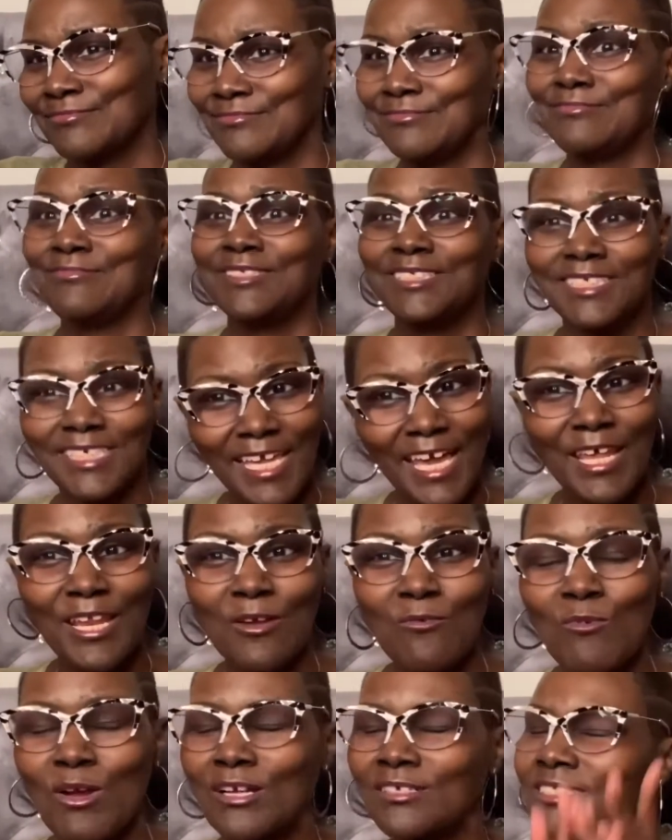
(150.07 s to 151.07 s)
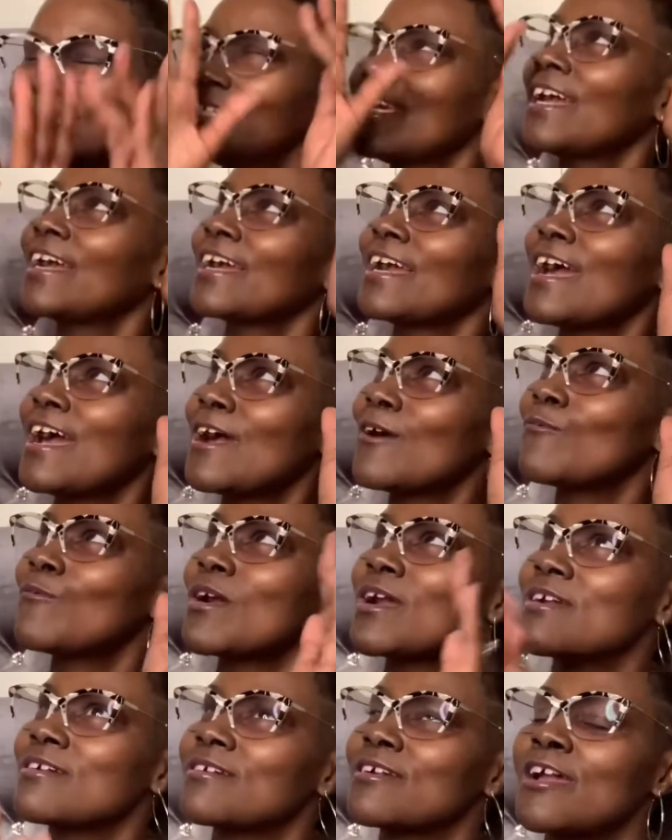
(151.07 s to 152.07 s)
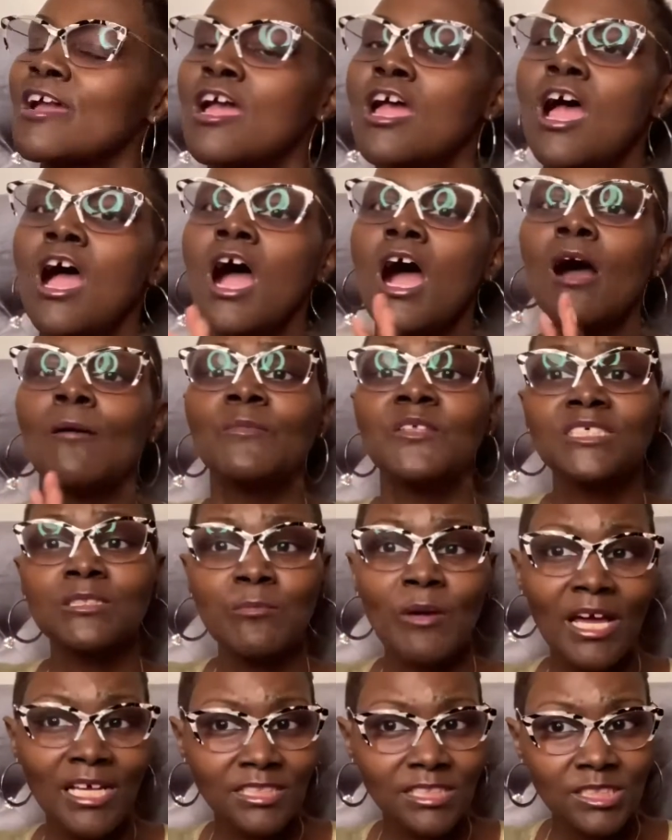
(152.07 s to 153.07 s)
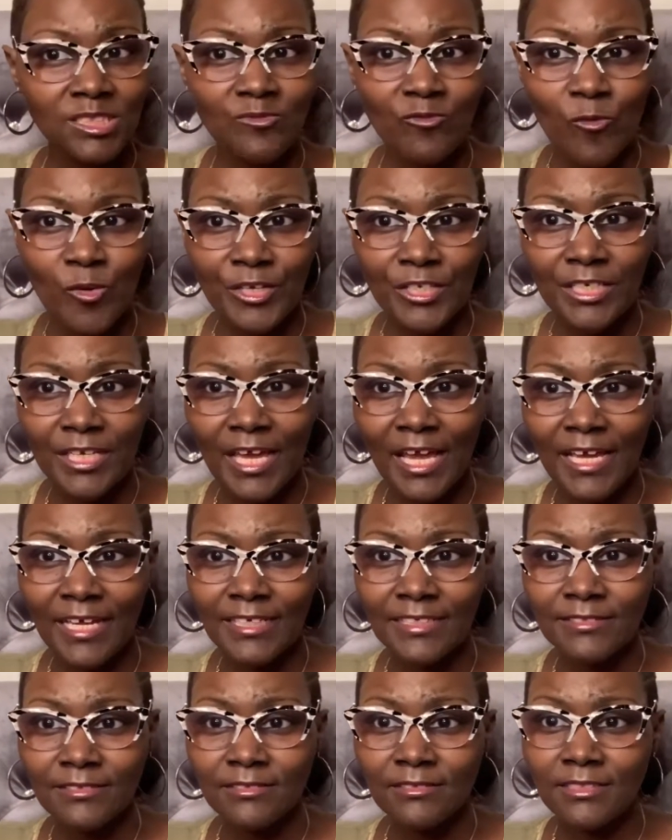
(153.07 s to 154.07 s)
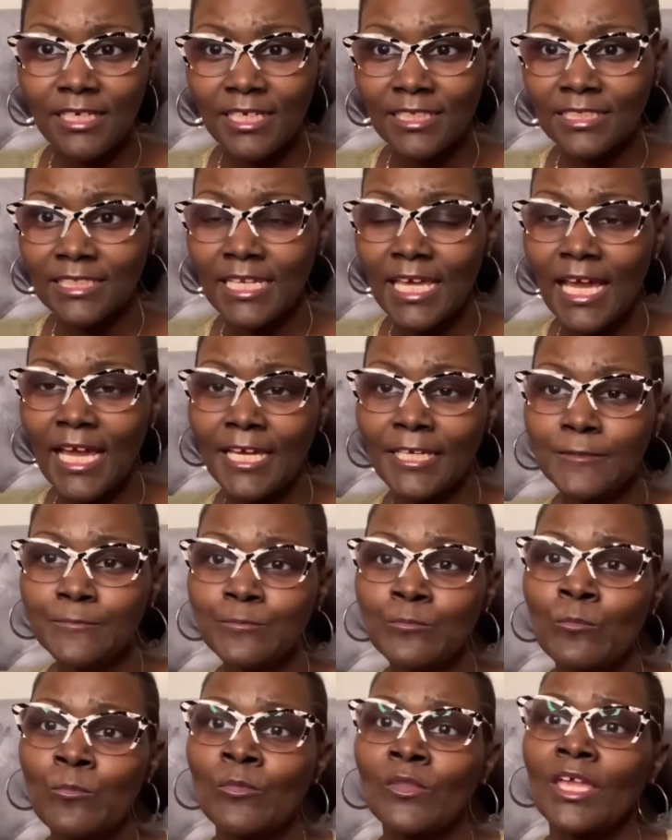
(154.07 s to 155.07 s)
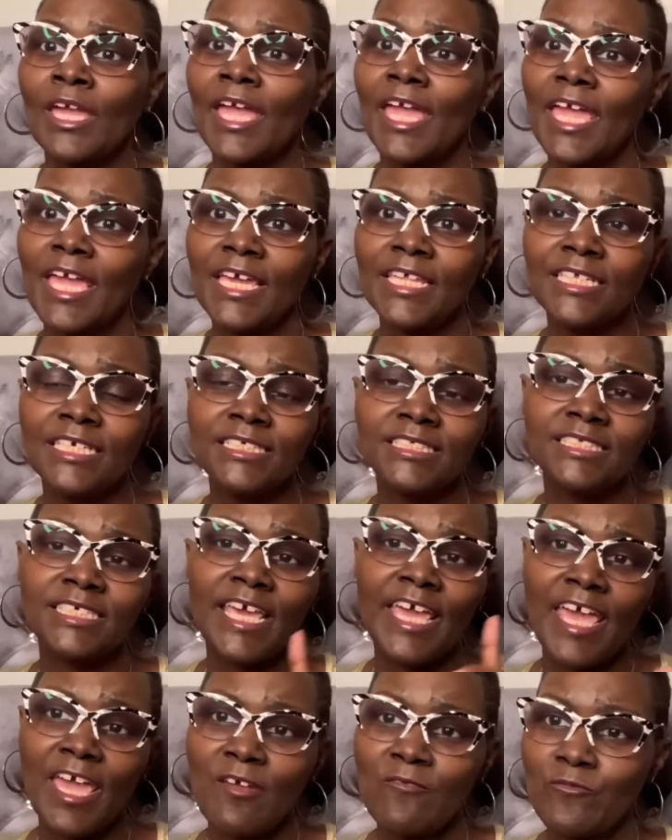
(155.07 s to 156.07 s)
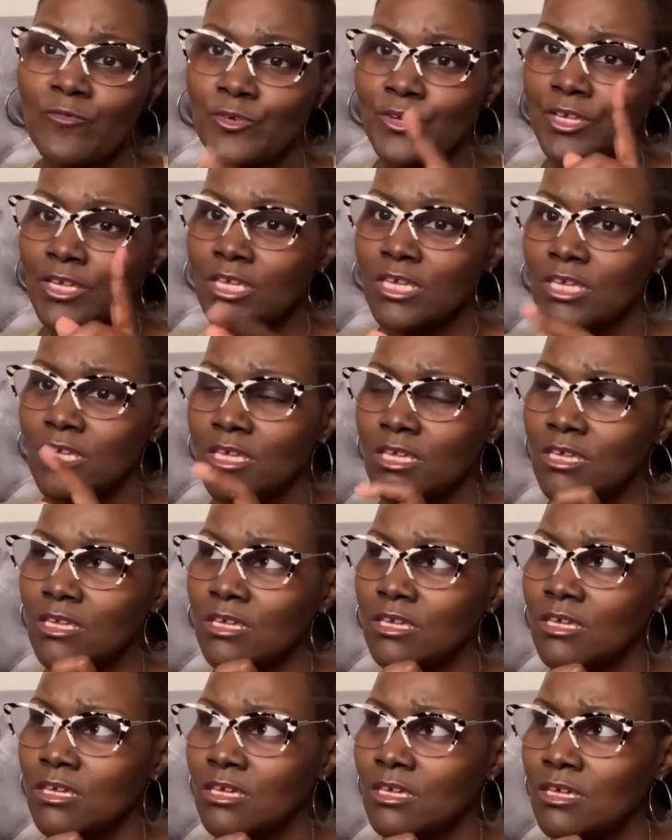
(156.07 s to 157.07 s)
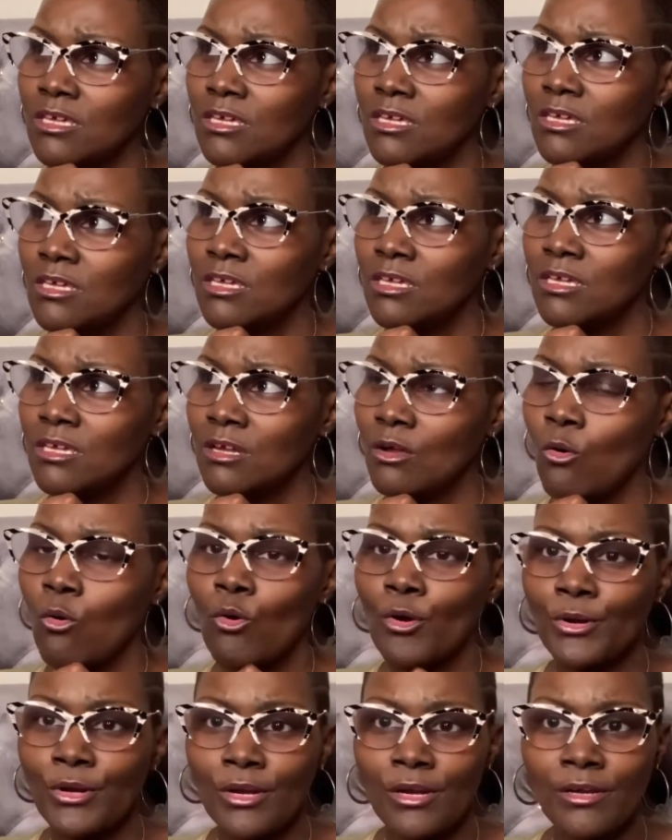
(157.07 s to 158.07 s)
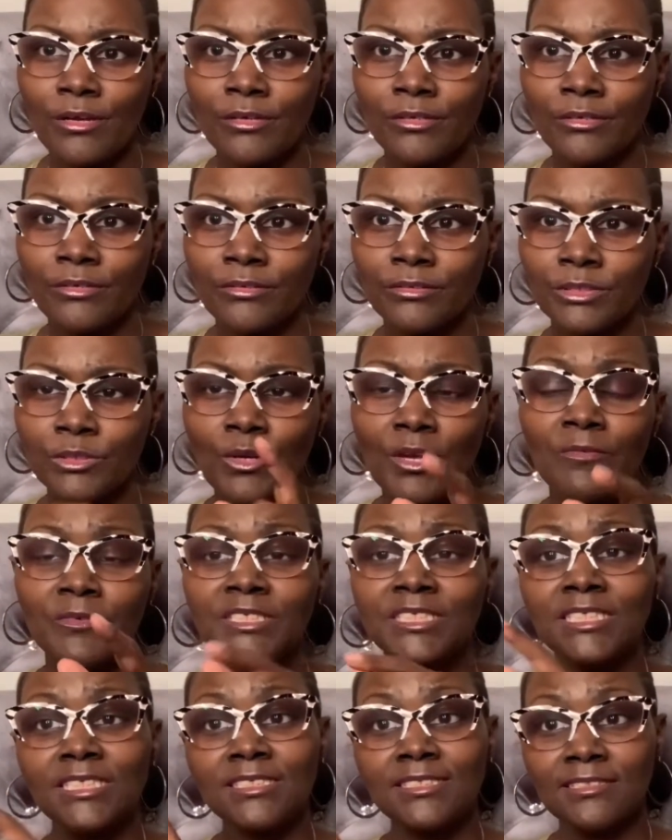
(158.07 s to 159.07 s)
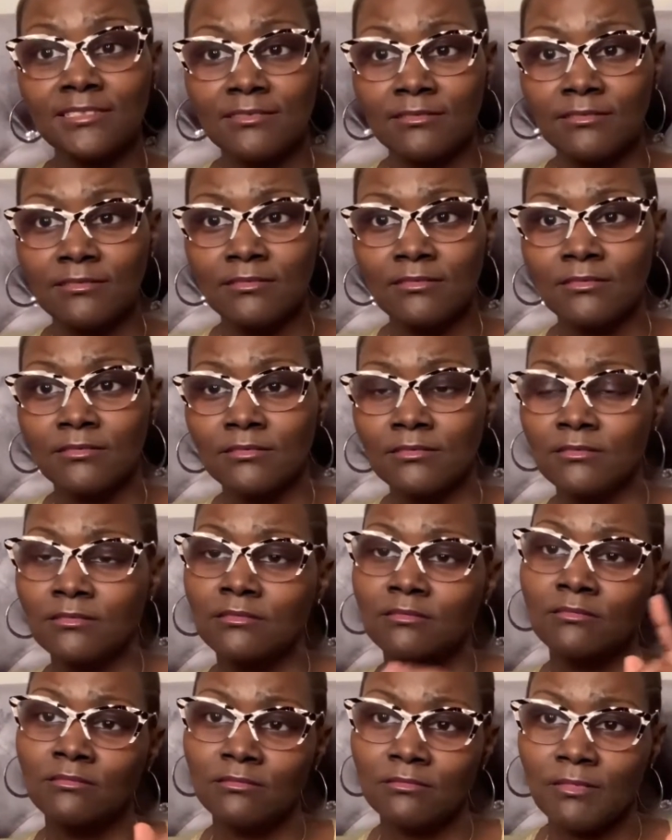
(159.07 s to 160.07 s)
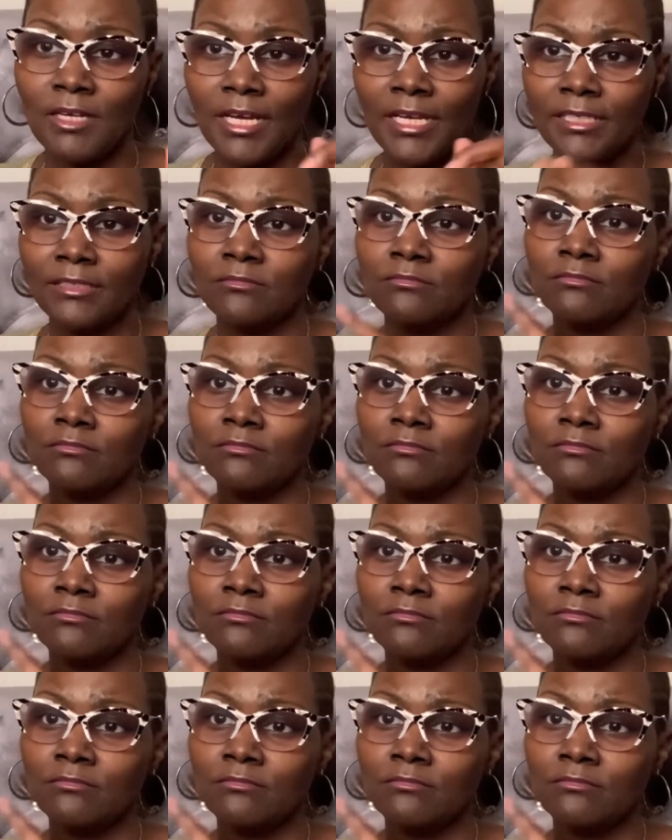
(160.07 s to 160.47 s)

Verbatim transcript: See how that works? See how that works? Um, this box is $49.99 and it's every quarter. So every season right?